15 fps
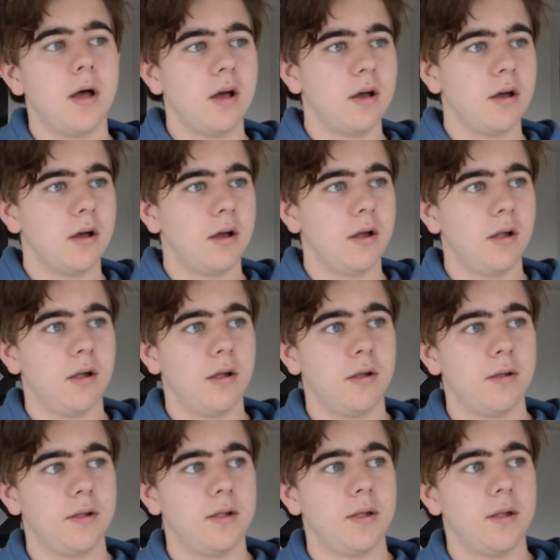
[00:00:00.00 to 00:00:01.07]

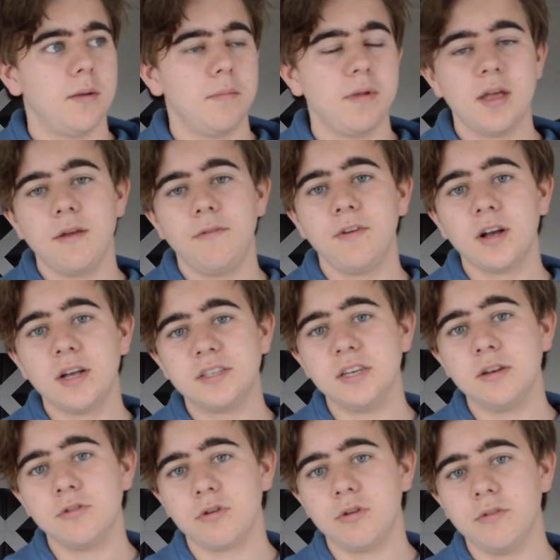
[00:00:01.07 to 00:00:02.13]
Yeah, if you guys
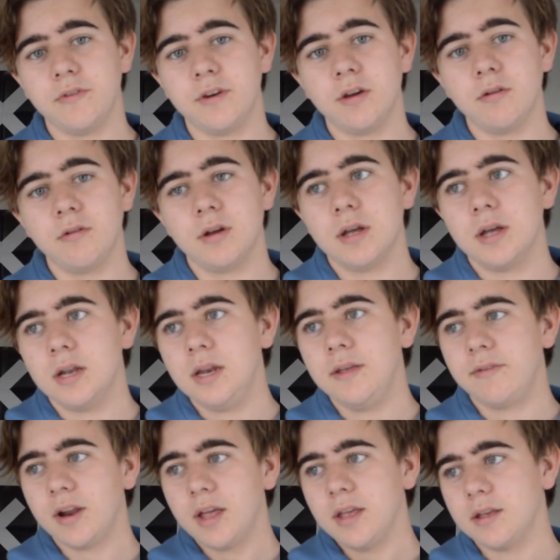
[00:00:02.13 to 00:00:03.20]
did enjoy the video,
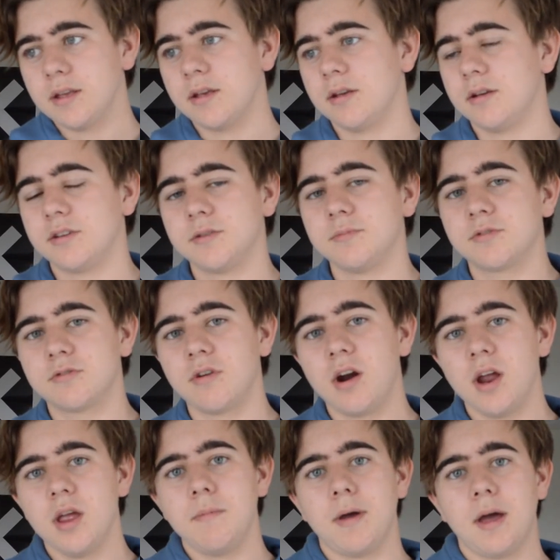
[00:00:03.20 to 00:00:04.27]
leave a like,
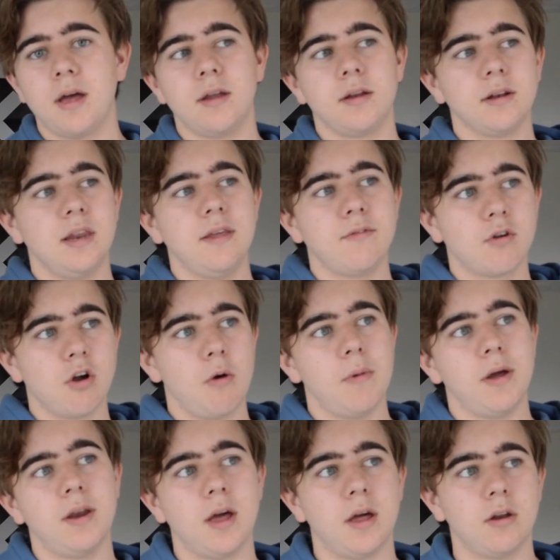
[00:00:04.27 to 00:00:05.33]
subscribe, and leave a
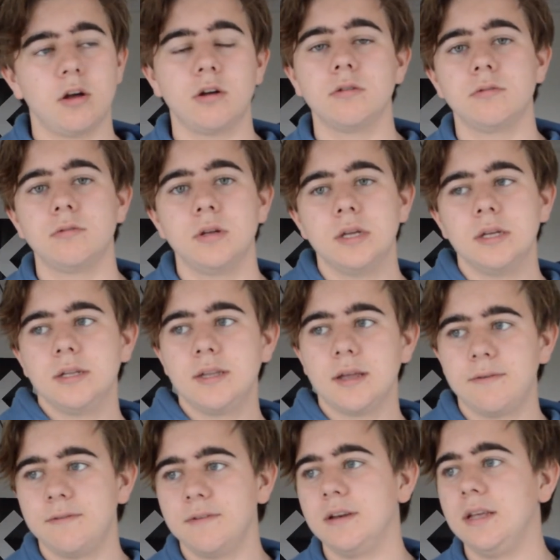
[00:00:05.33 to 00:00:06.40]
comment, and I'll
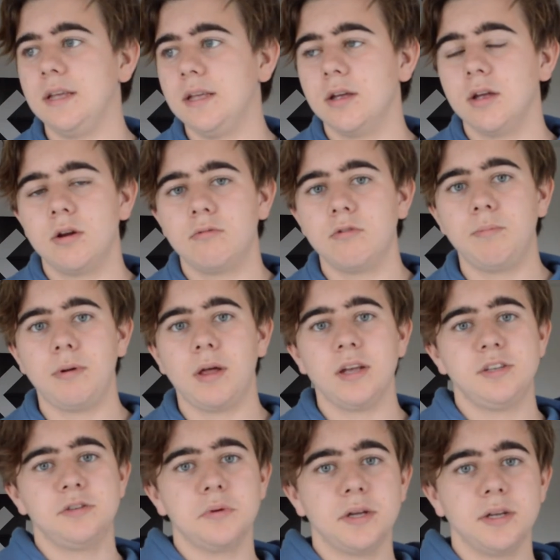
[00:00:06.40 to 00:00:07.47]
definitely
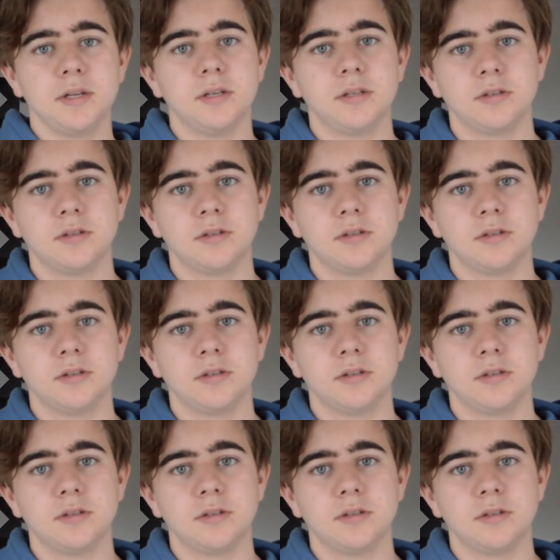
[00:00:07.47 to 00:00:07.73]
reply to it.